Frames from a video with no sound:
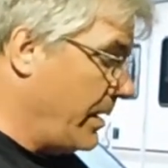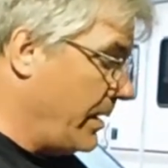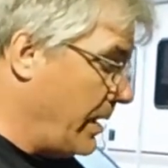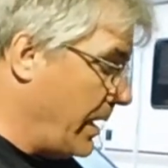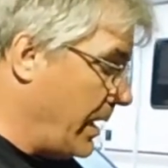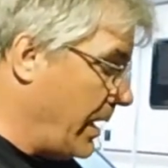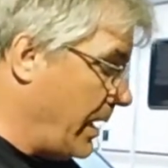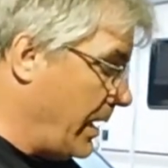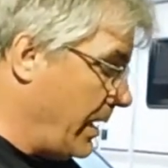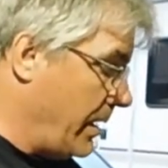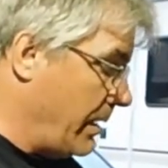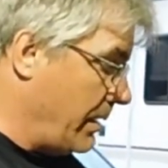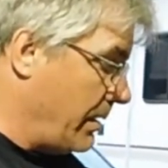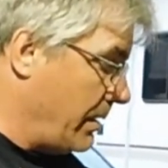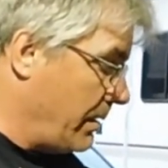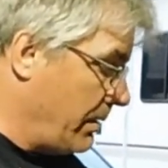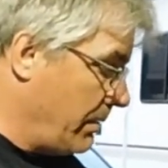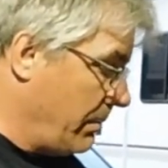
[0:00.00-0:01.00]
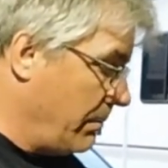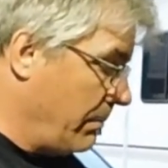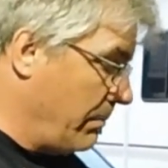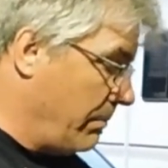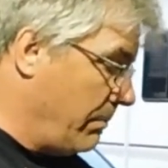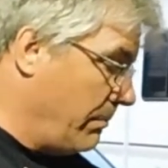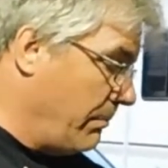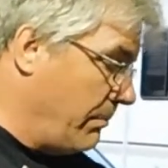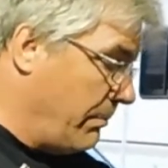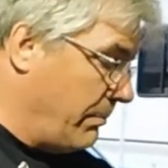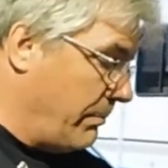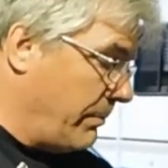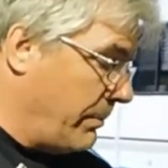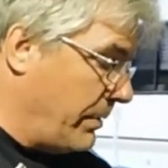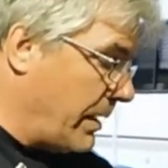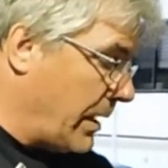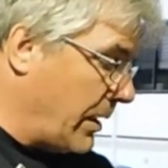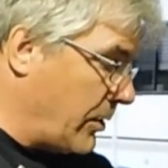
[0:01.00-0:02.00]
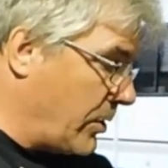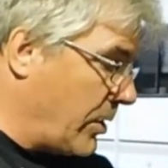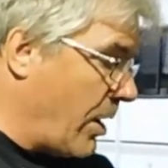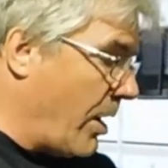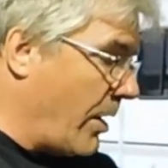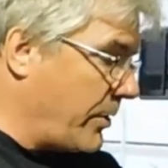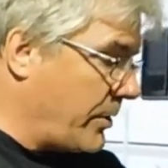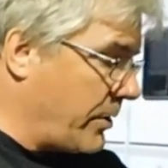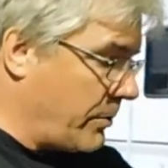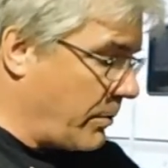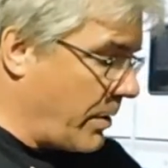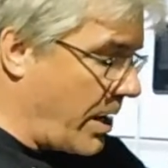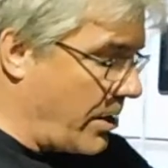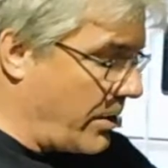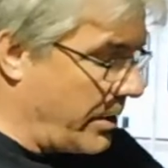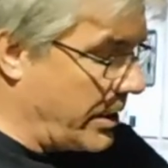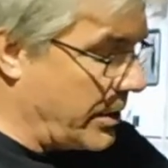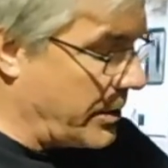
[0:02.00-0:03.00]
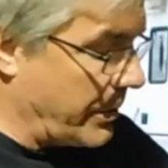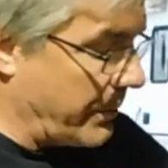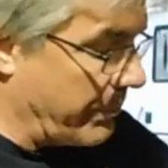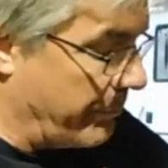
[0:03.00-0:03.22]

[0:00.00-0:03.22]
The exhaust is right underneath your